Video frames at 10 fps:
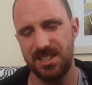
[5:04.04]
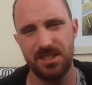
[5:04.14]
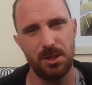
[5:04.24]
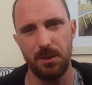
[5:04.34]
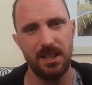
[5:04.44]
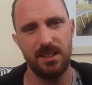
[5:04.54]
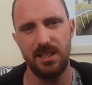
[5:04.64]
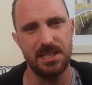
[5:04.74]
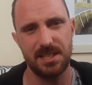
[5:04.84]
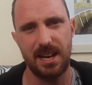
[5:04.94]
listen to
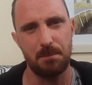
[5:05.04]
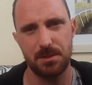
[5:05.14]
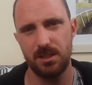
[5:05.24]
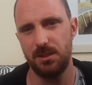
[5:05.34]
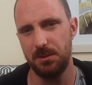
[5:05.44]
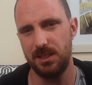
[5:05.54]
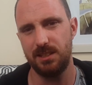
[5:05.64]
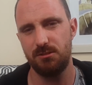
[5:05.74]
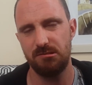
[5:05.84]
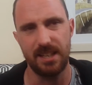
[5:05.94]
it. It's
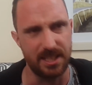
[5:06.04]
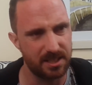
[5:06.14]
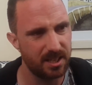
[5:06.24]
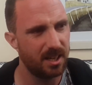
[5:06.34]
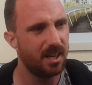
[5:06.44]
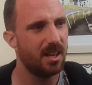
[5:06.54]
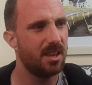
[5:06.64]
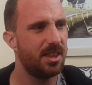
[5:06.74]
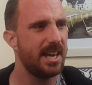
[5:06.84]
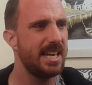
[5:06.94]
absolutely great.
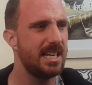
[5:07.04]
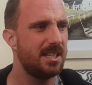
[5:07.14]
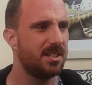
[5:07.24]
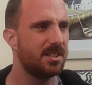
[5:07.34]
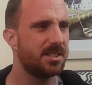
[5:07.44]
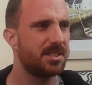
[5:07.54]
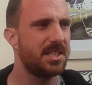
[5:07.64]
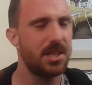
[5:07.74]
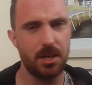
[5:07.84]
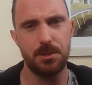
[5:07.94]
They
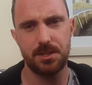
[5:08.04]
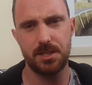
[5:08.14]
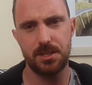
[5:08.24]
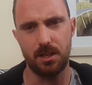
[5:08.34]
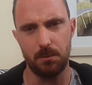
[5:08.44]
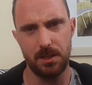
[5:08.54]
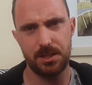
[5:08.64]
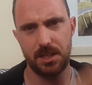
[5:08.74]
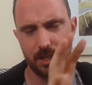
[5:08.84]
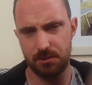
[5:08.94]
did those to
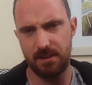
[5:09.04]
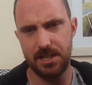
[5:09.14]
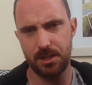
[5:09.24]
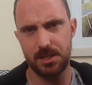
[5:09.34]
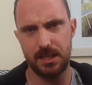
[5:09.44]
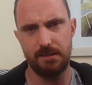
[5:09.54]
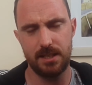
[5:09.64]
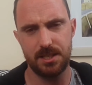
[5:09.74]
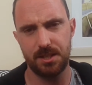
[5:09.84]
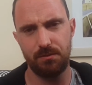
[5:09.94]
start with. So they did the radio
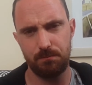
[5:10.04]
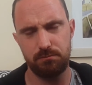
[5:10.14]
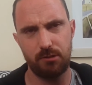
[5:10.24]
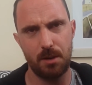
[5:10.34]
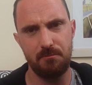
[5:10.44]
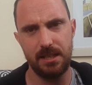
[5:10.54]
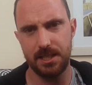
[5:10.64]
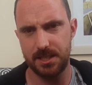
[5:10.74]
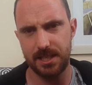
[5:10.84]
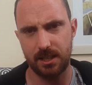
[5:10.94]
series, the
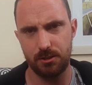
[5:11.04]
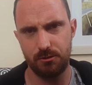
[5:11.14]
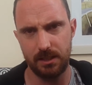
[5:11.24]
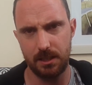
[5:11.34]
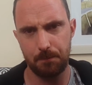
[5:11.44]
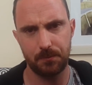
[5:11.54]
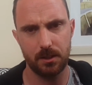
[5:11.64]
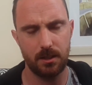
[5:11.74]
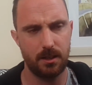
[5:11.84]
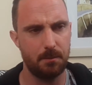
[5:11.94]
primary and
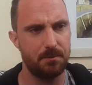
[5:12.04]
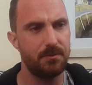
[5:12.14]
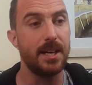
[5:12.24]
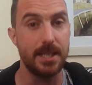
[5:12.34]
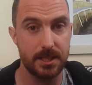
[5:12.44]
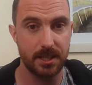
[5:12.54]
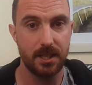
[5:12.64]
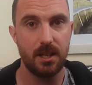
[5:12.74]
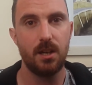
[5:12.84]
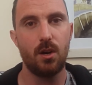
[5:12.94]
secondary
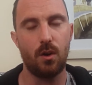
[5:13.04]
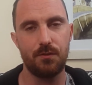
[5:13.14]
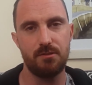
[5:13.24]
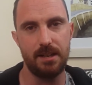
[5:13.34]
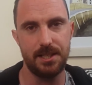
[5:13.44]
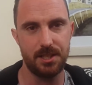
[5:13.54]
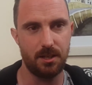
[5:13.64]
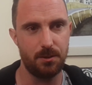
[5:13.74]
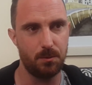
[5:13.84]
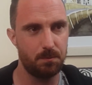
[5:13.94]
phase of the
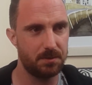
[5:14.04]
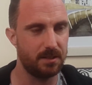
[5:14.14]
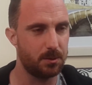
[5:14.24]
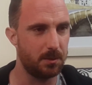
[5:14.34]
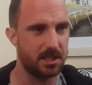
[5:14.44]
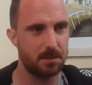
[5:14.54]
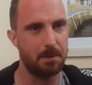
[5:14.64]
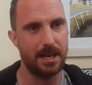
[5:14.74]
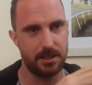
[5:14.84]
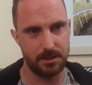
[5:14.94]
radio series,
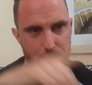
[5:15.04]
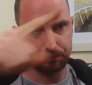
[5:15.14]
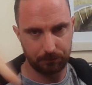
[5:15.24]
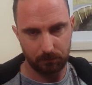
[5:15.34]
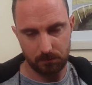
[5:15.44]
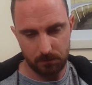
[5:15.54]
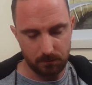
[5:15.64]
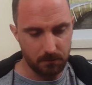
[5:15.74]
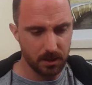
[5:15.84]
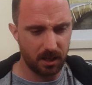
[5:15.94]
which spanned
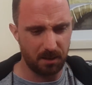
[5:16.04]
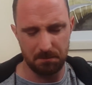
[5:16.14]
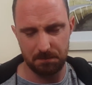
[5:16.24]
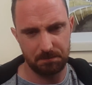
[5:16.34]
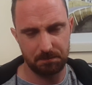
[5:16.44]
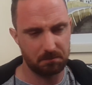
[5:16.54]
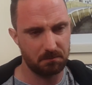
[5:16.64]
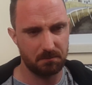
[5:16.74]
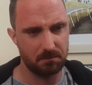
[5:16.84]
the